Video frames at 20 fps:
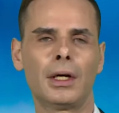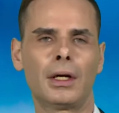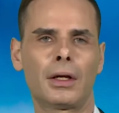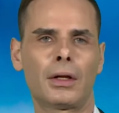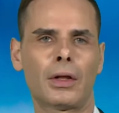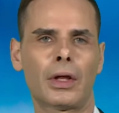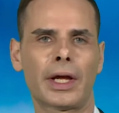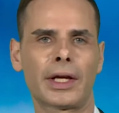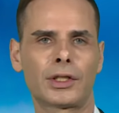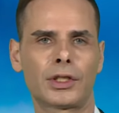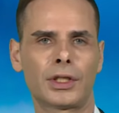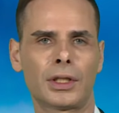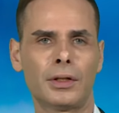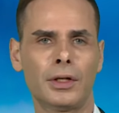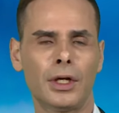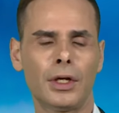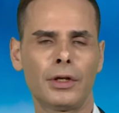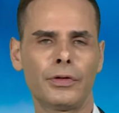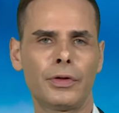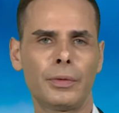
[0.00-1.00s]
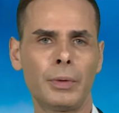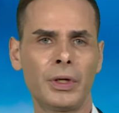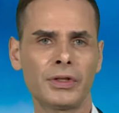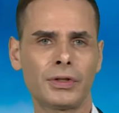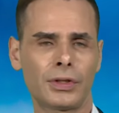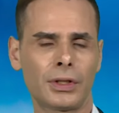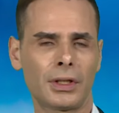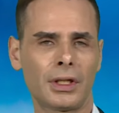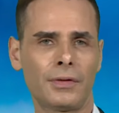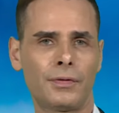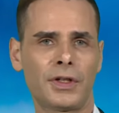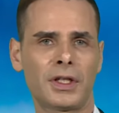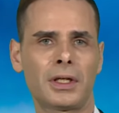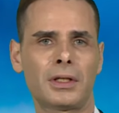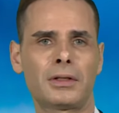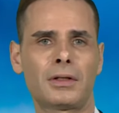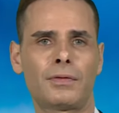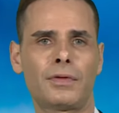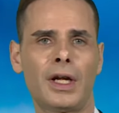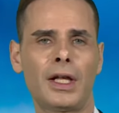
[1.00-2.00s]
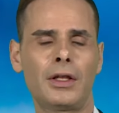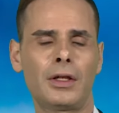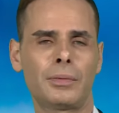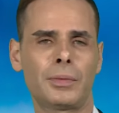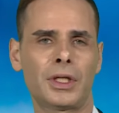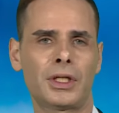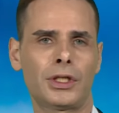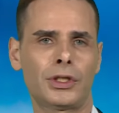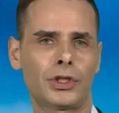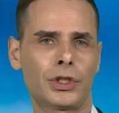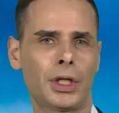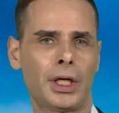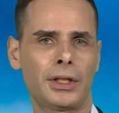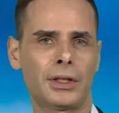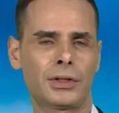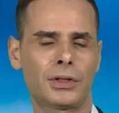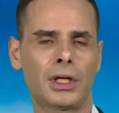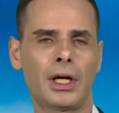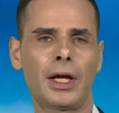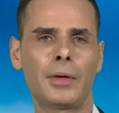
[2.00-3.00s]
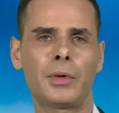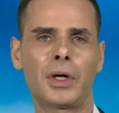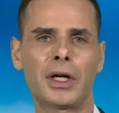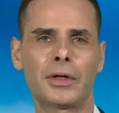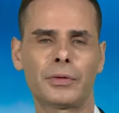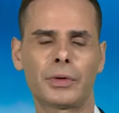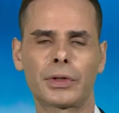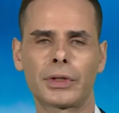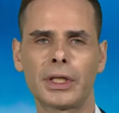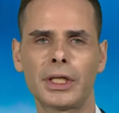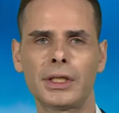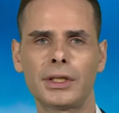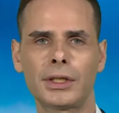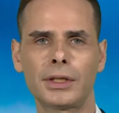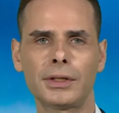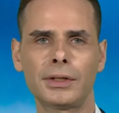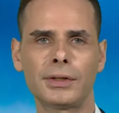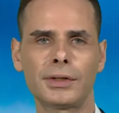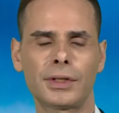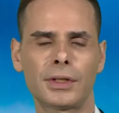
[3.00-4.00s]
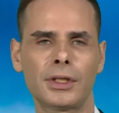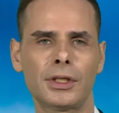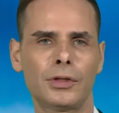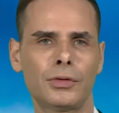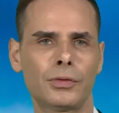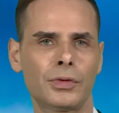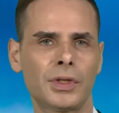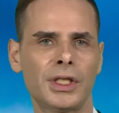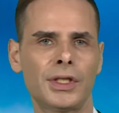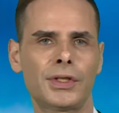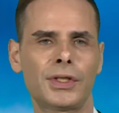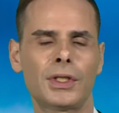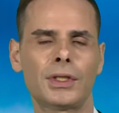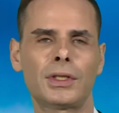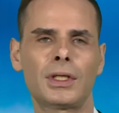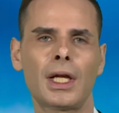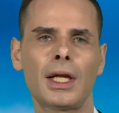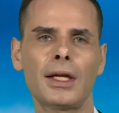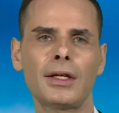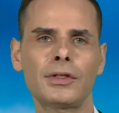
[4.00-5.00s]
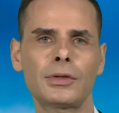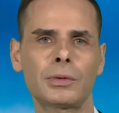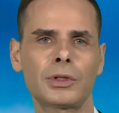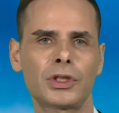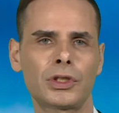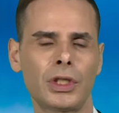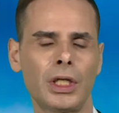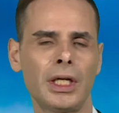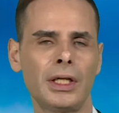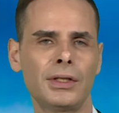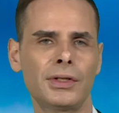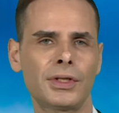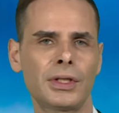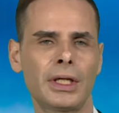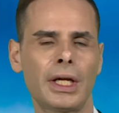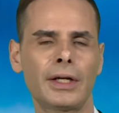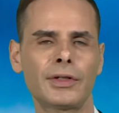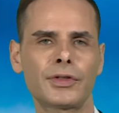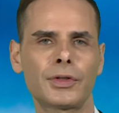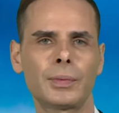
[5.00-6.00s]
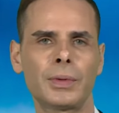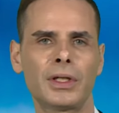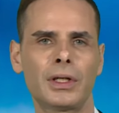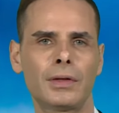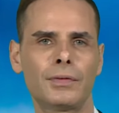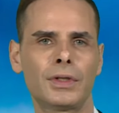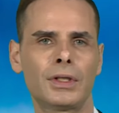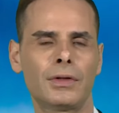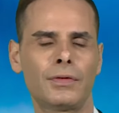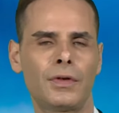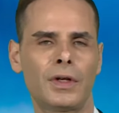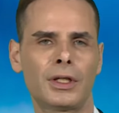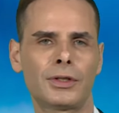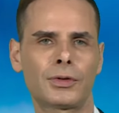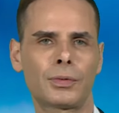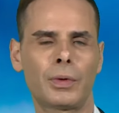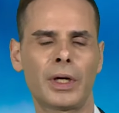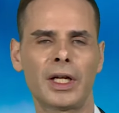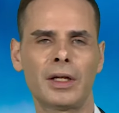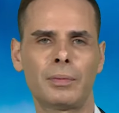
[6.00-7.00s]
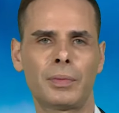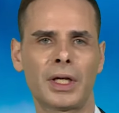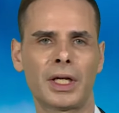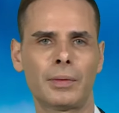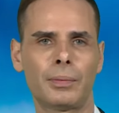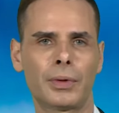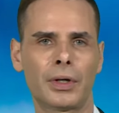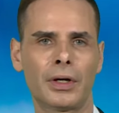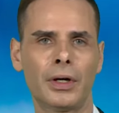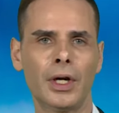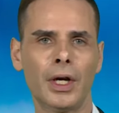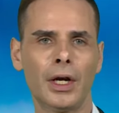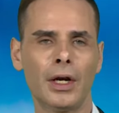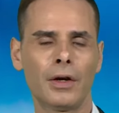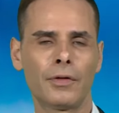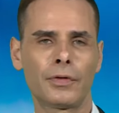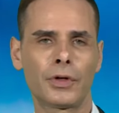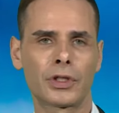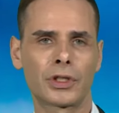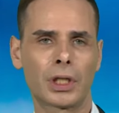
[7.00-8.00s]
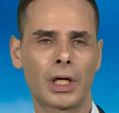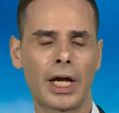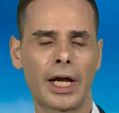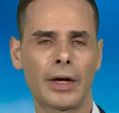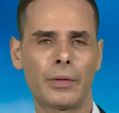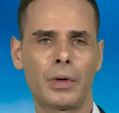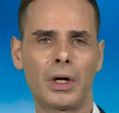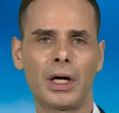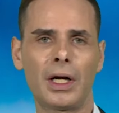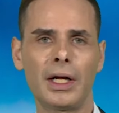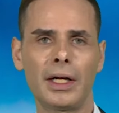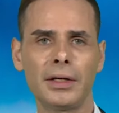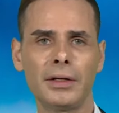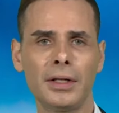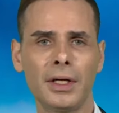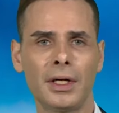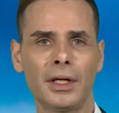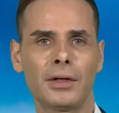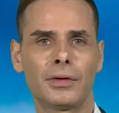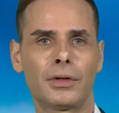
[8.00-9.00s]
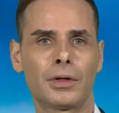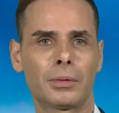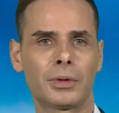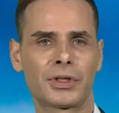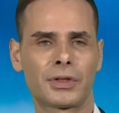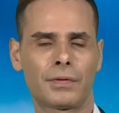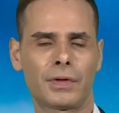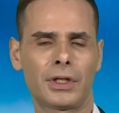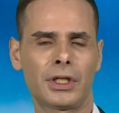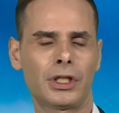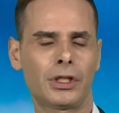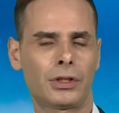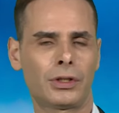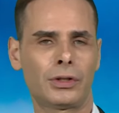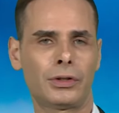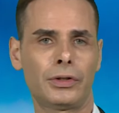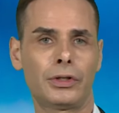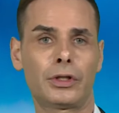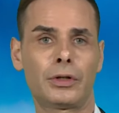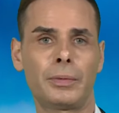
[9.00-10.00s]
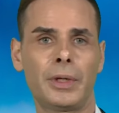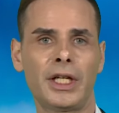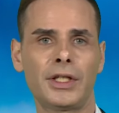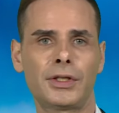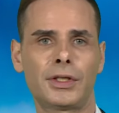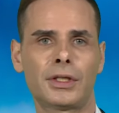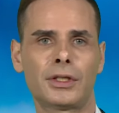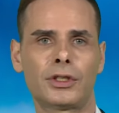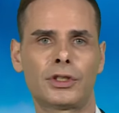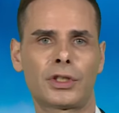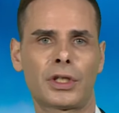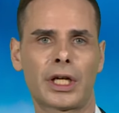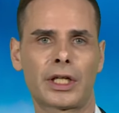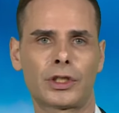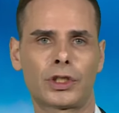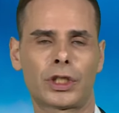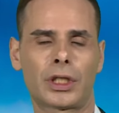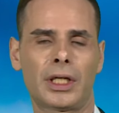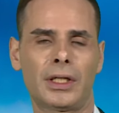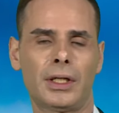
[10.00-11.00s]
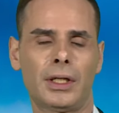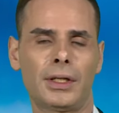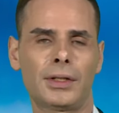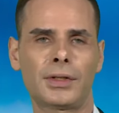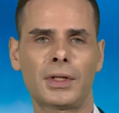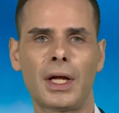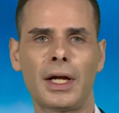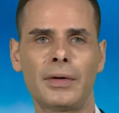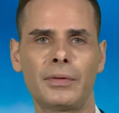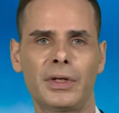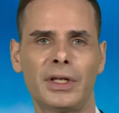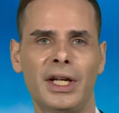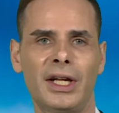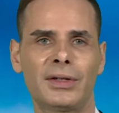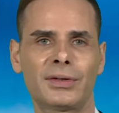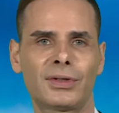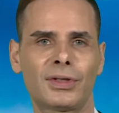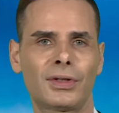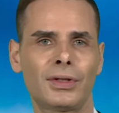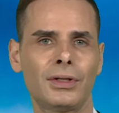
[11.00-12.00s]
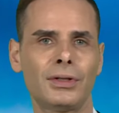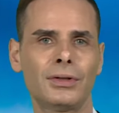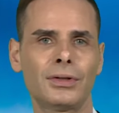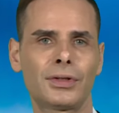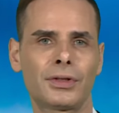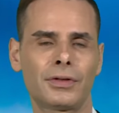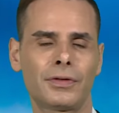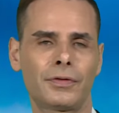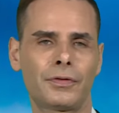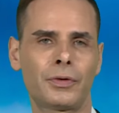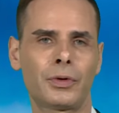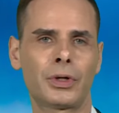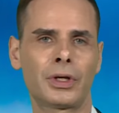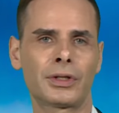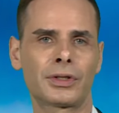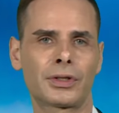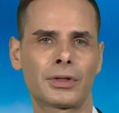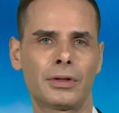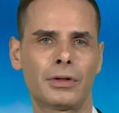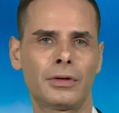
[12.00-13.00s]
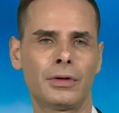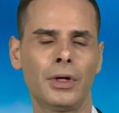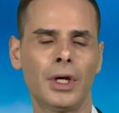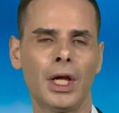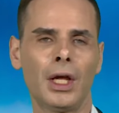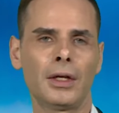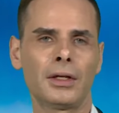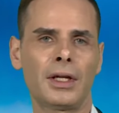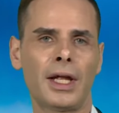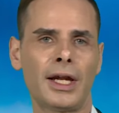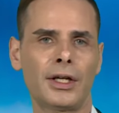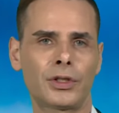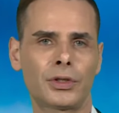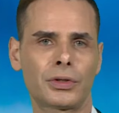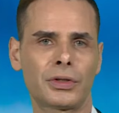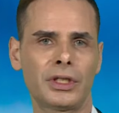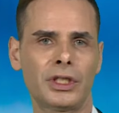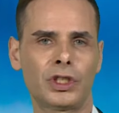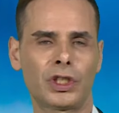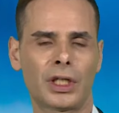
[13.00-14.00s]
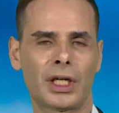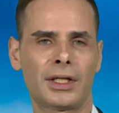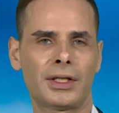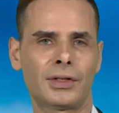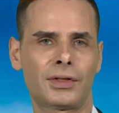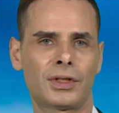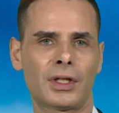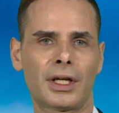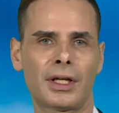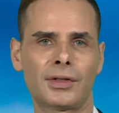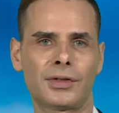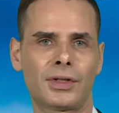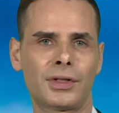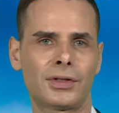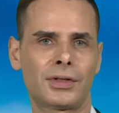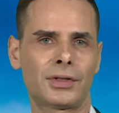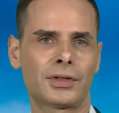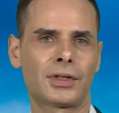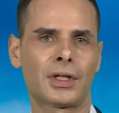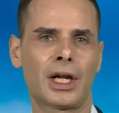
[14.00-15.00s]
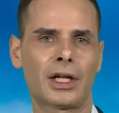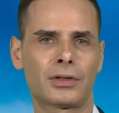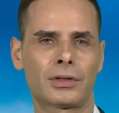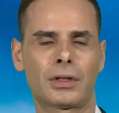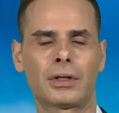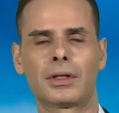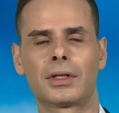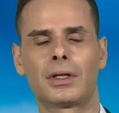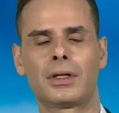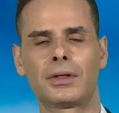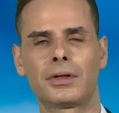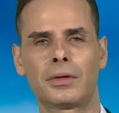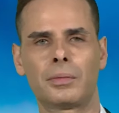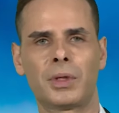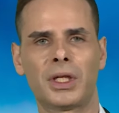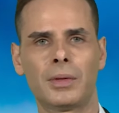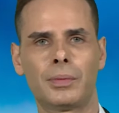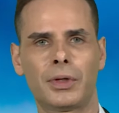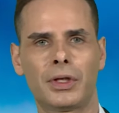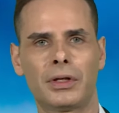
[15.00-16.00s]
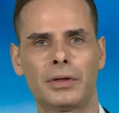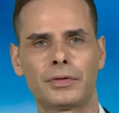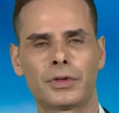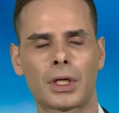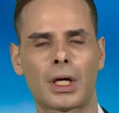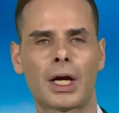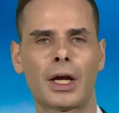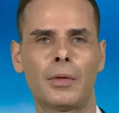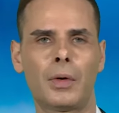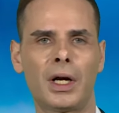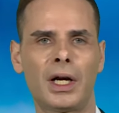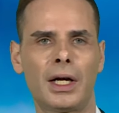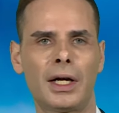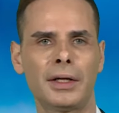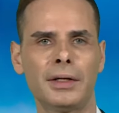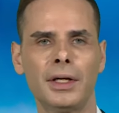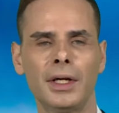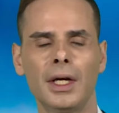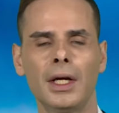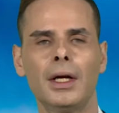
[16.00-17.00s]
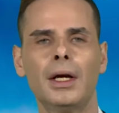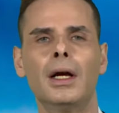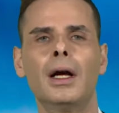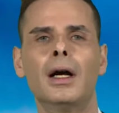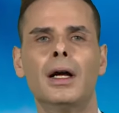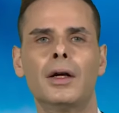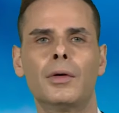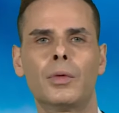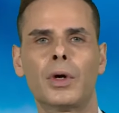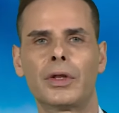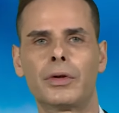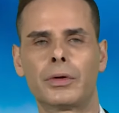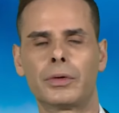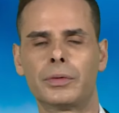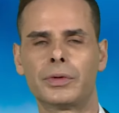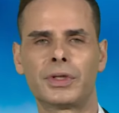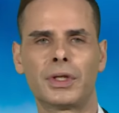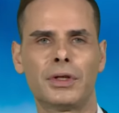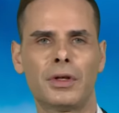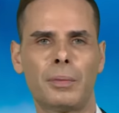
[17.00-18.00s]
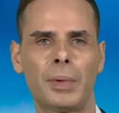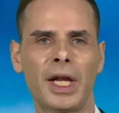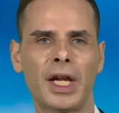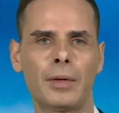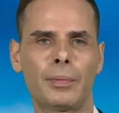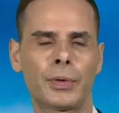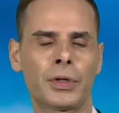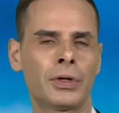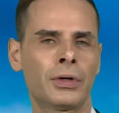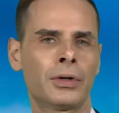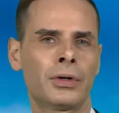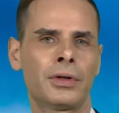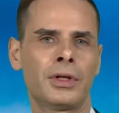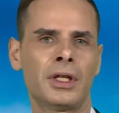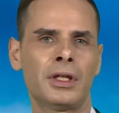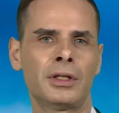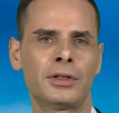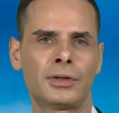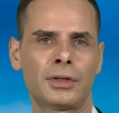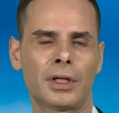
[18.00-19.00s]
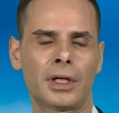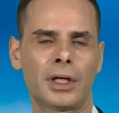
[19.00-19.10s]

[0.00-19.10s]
election. The most significant development in China-Taiwan relations in recent days was China's announcement of a defense white paper. For Taiwan, there was a very clear message that China has not renounced the use of force. So naturally, China says this is not targeting the people of Taiwan, whether it was in the paper or the